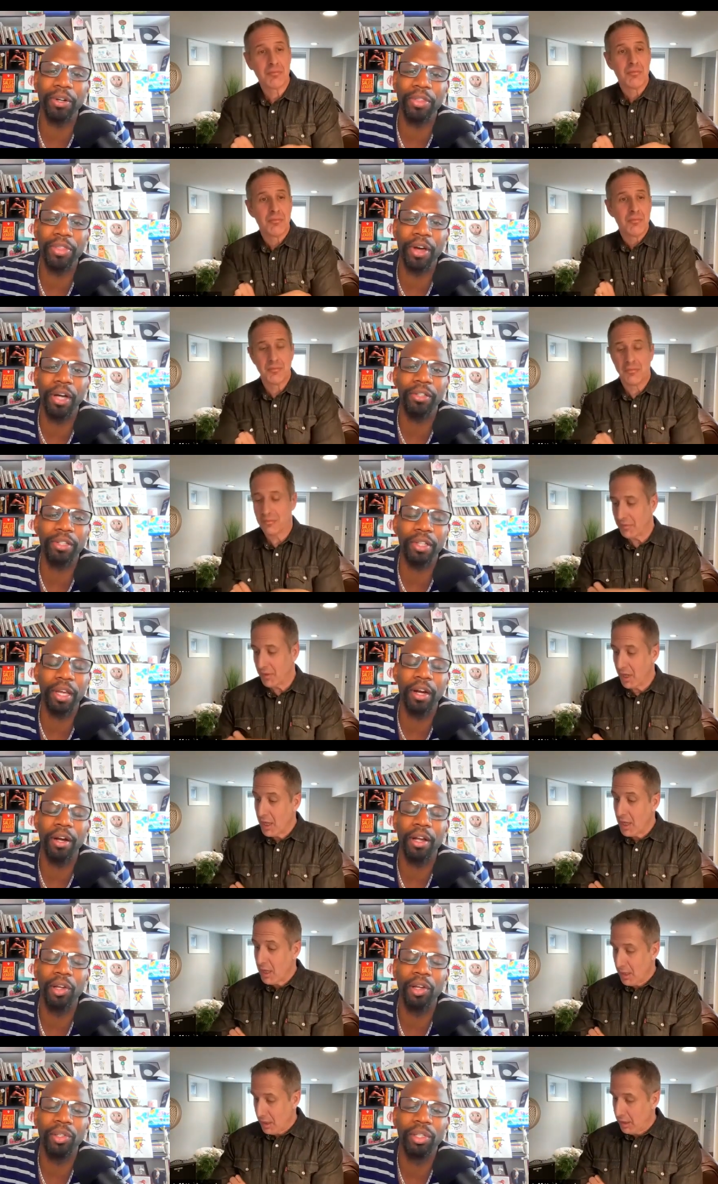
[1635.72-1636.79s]
Speaker 1: your thoughts
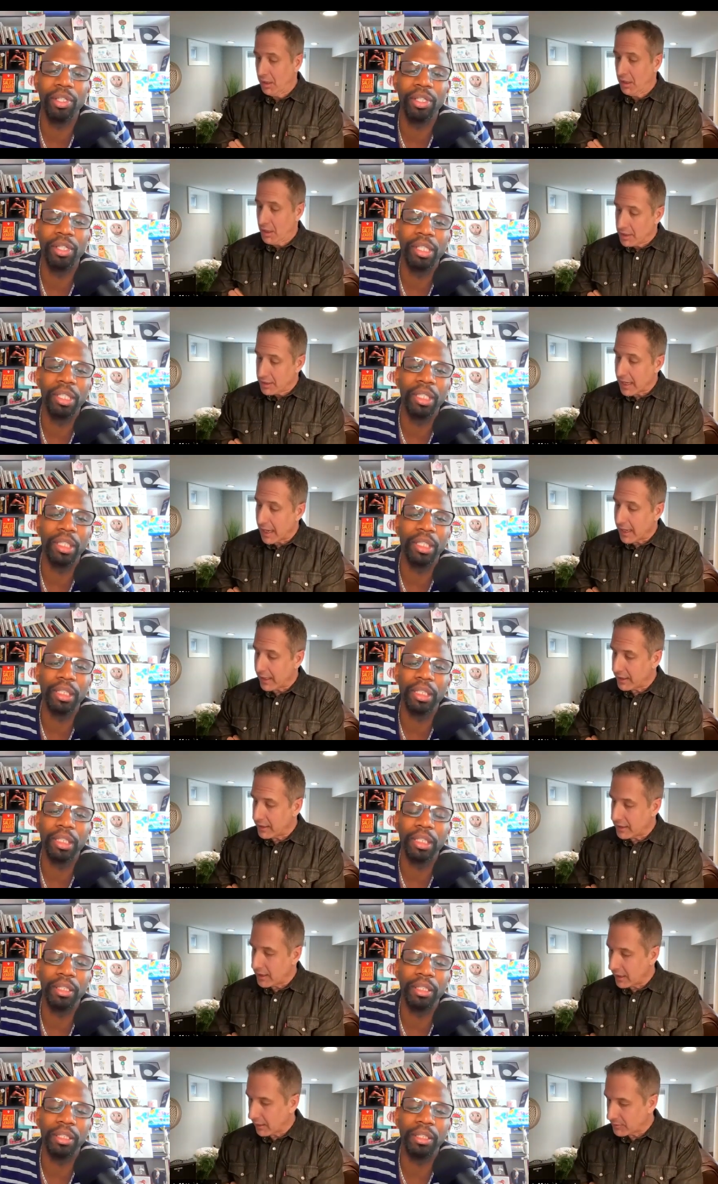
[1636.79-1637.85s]
there.
Speaker 2: Yeah, and
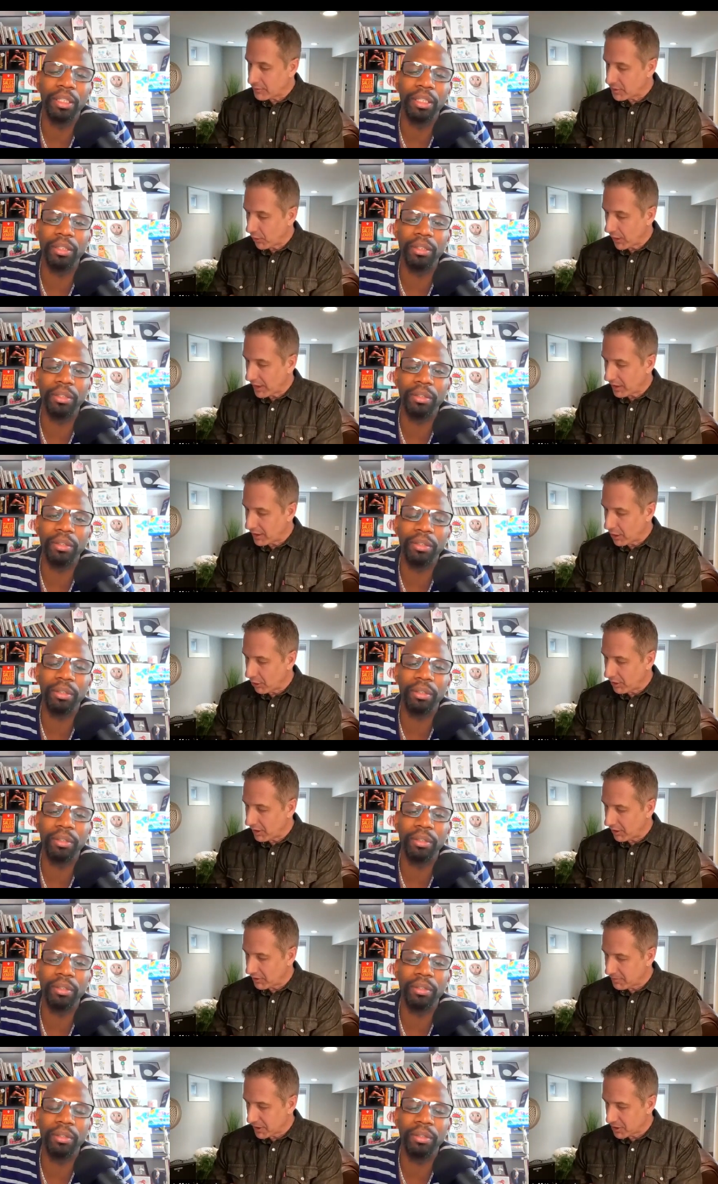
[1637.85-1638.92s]
then I'm just writing a note here
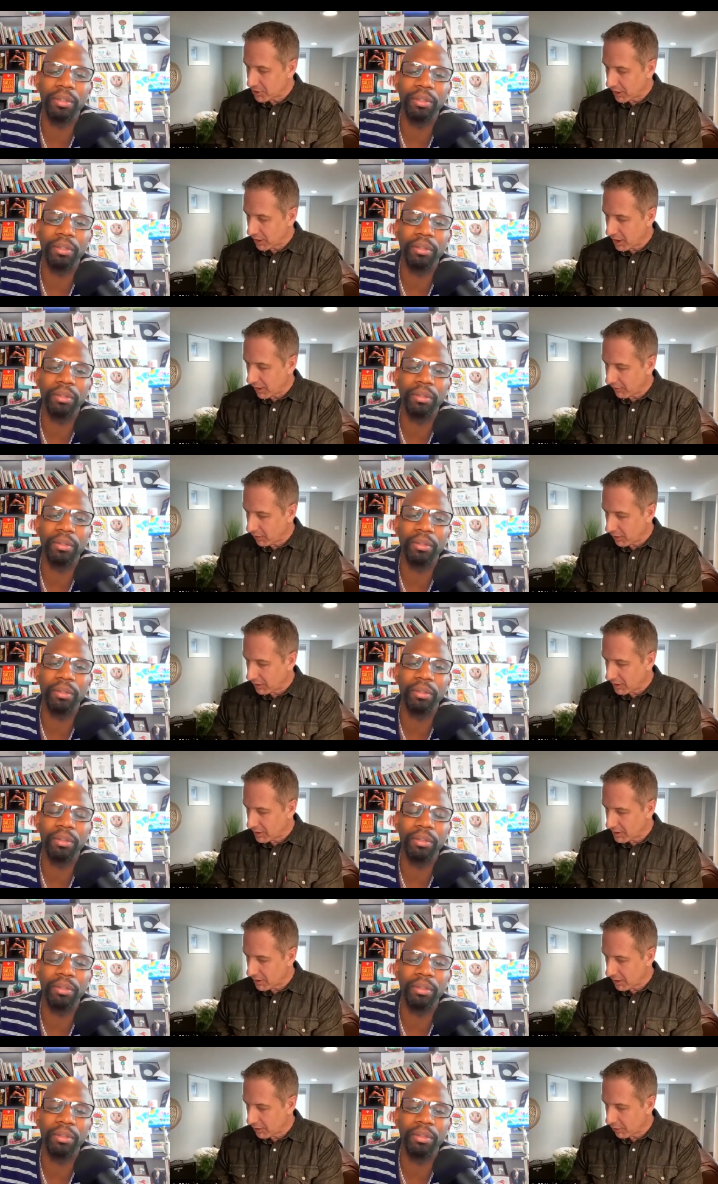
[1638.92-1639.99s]
to make sure I cover
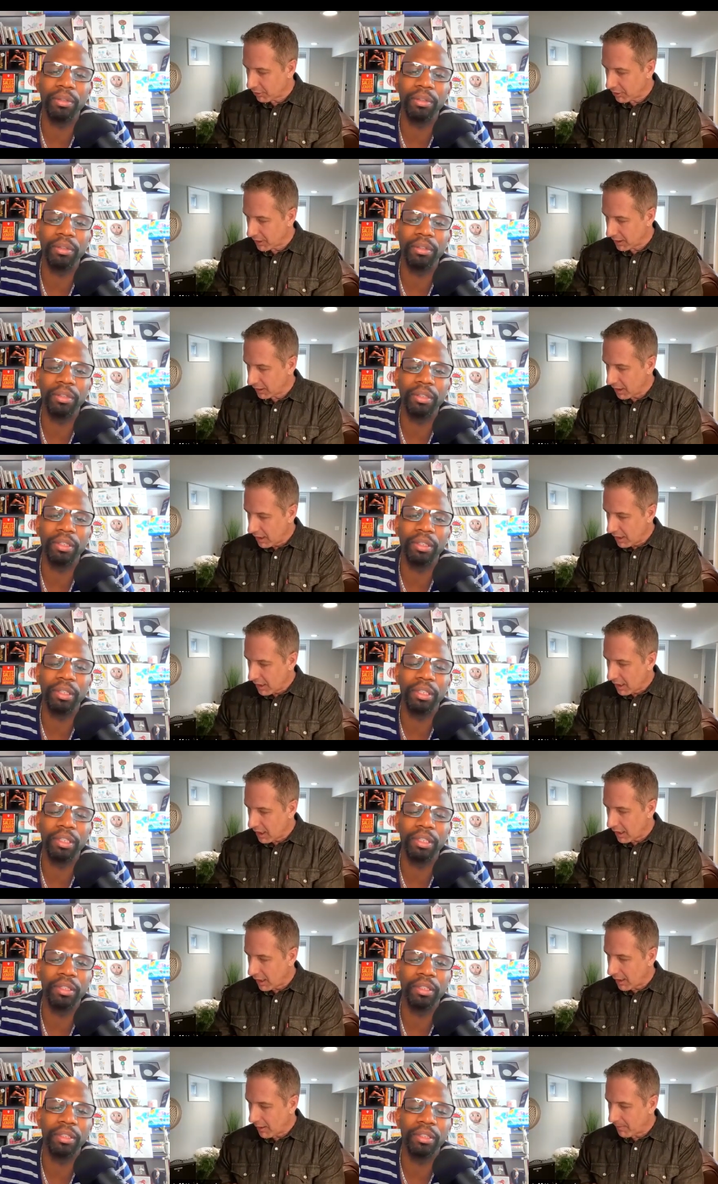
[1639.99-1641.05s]
this other thing.
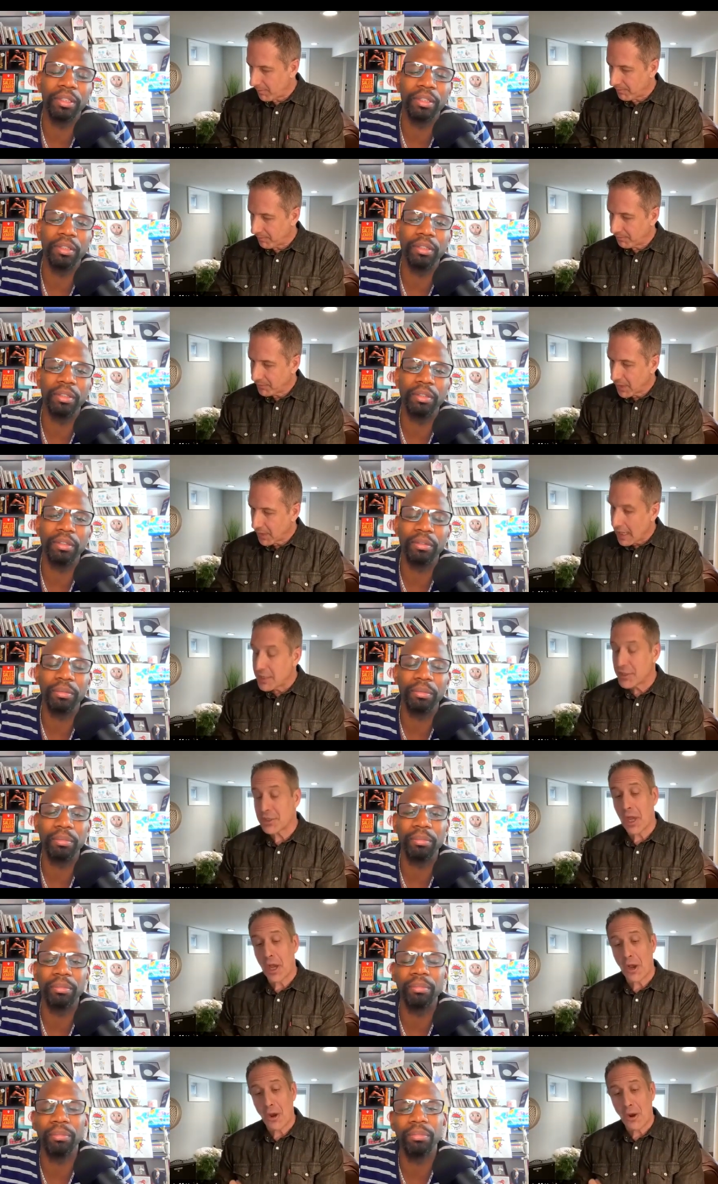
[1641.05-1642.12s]
Um,
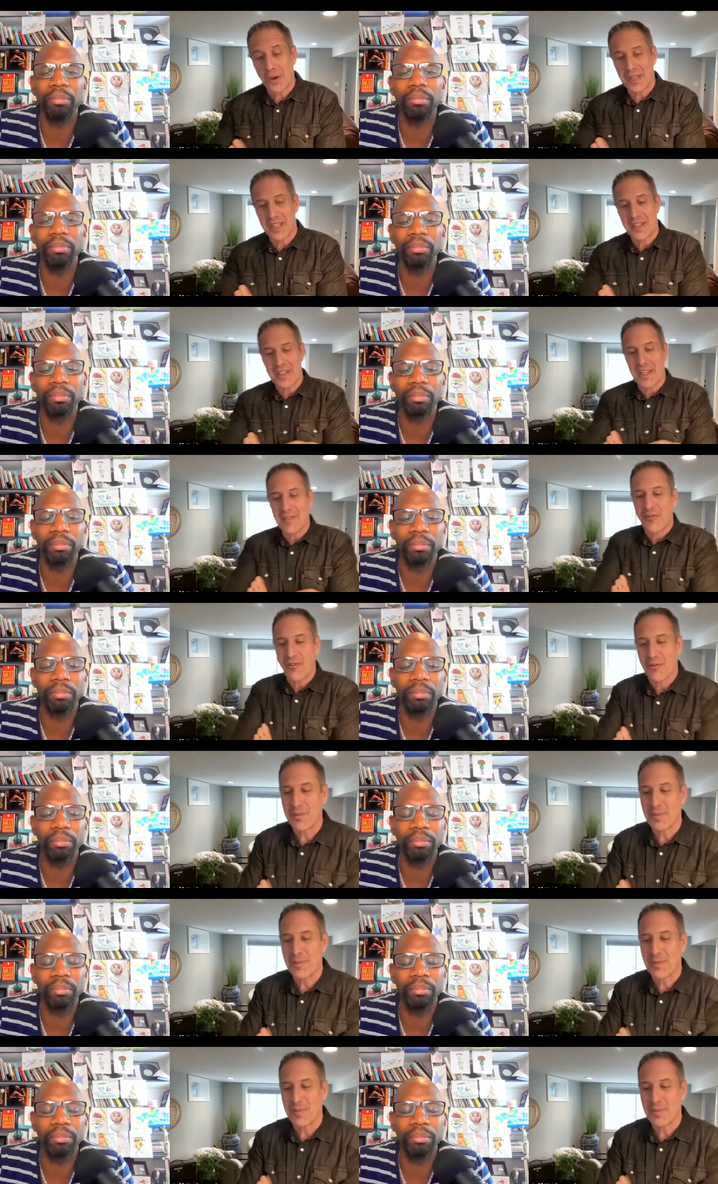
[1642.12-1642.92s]
so, and and for